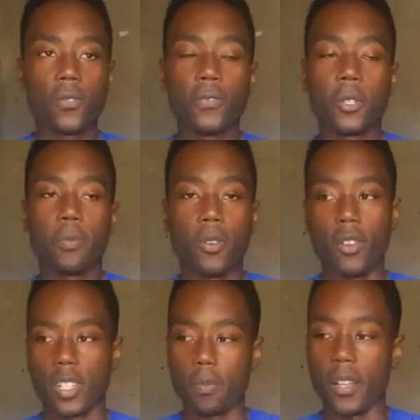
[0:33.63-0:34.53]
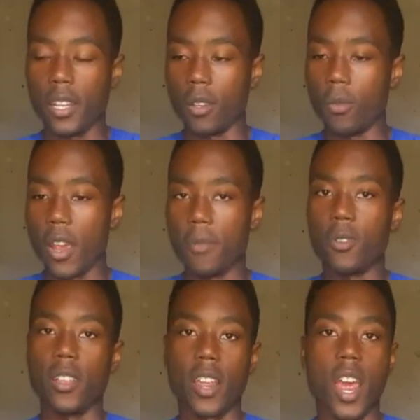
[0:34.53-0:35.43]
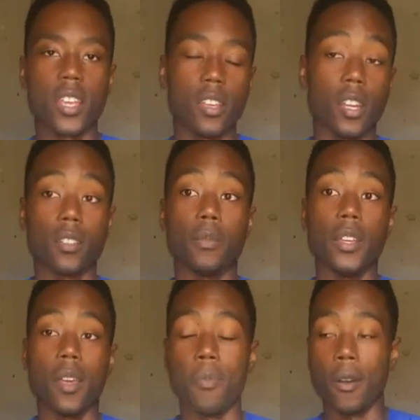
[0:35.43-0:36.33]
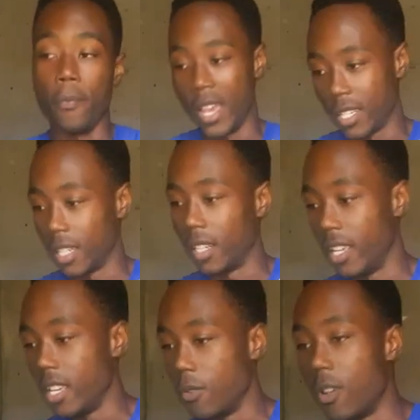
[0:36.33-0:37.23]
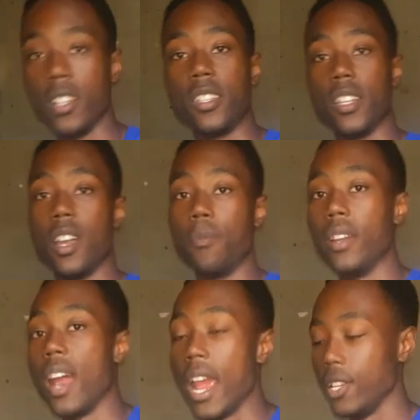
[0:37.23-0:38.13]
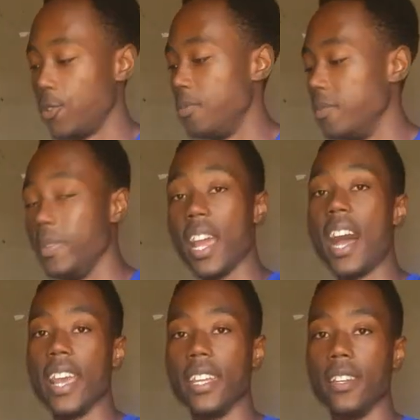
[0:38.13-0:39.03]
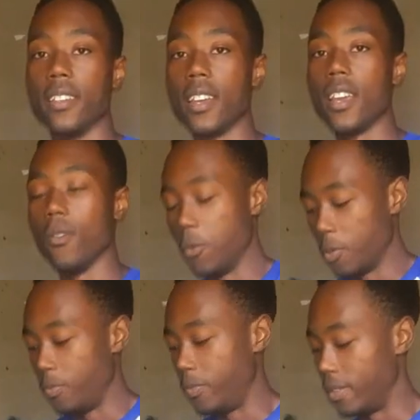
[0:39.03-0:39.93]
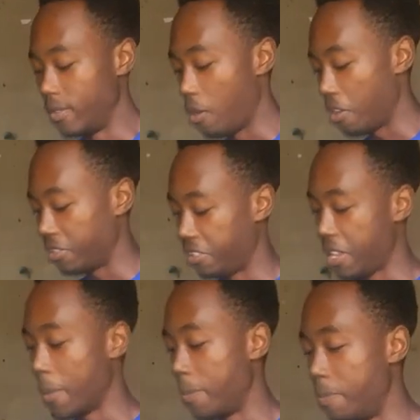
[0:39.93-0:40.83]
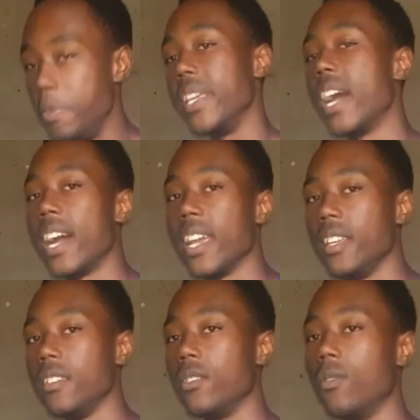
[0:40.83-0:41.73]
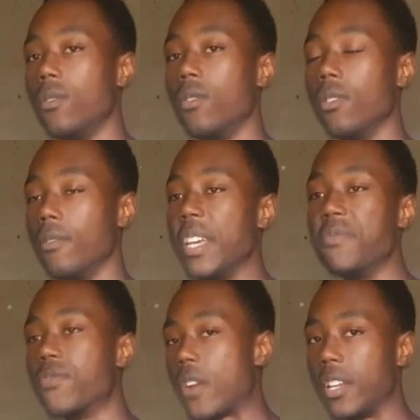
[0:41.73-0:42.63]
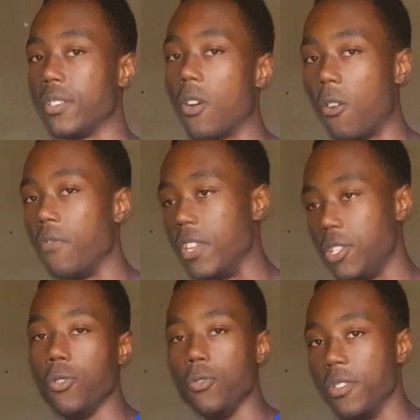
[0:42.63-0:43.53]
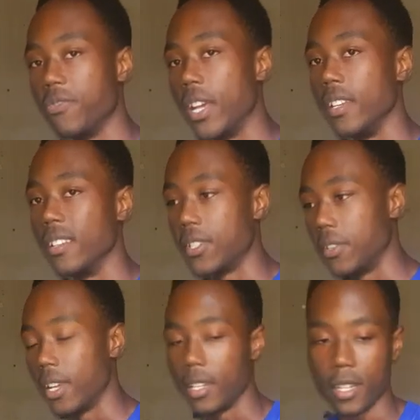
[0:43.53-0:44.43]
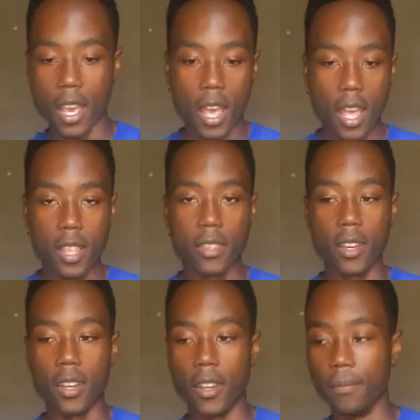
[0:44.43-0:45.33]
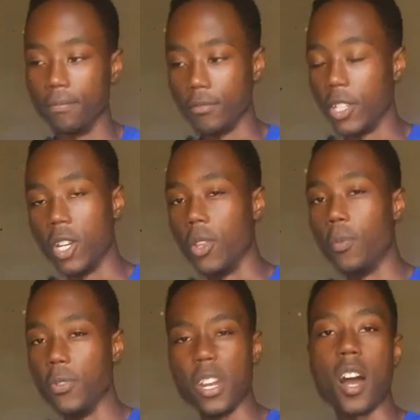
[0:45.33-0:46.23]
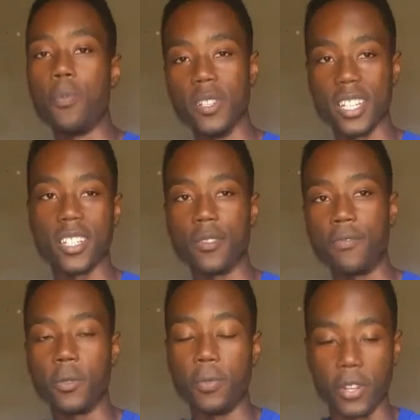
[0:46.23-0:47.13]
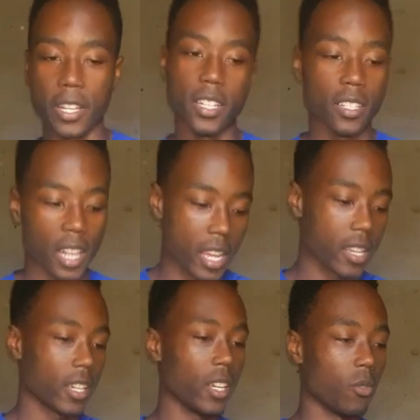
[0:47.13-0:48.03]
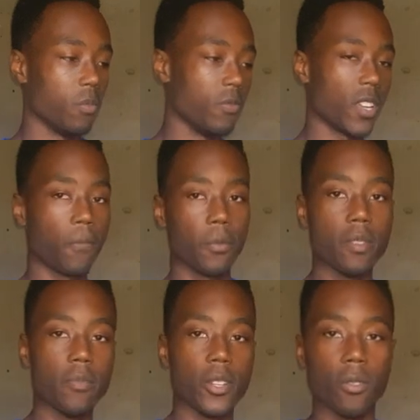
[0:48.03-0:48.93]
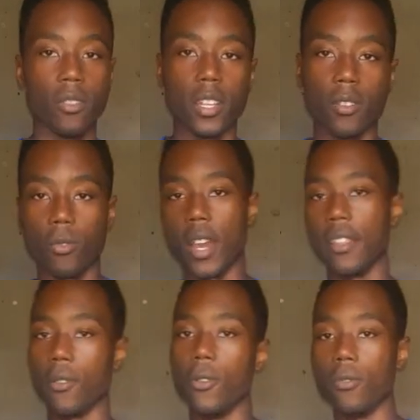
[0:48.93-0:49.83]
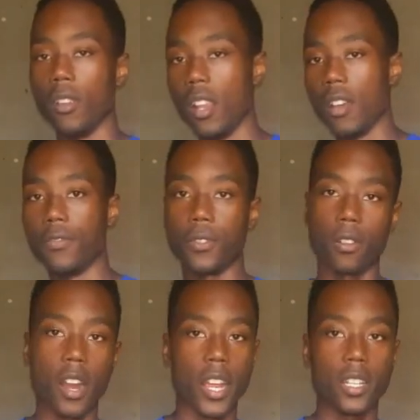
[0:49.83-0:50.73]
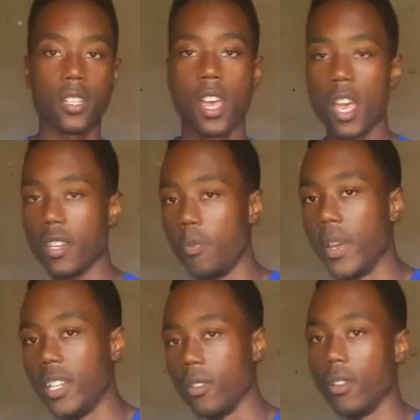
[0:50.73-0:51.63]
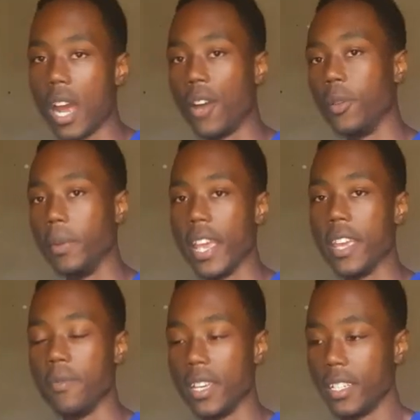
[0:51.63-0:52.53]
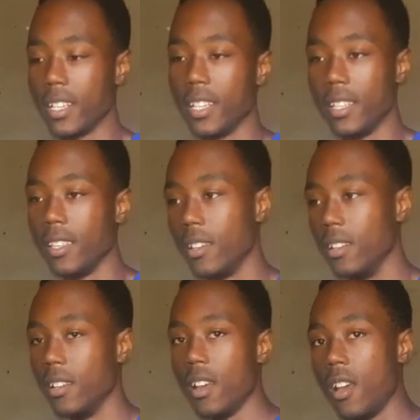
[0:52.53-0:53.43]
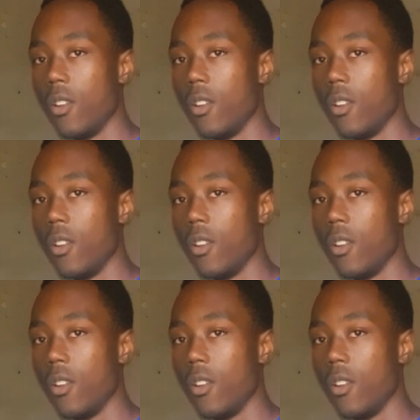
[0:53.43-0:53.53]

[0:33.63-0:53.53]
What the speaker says: football explained it way more than I can explain it, but basically he wants a number nine to be behind, well, a step behind or in front of the two defenders so that you know how possession football is, like it'll start from the middle, then you either go to the left or right, depending on how the game is, and then the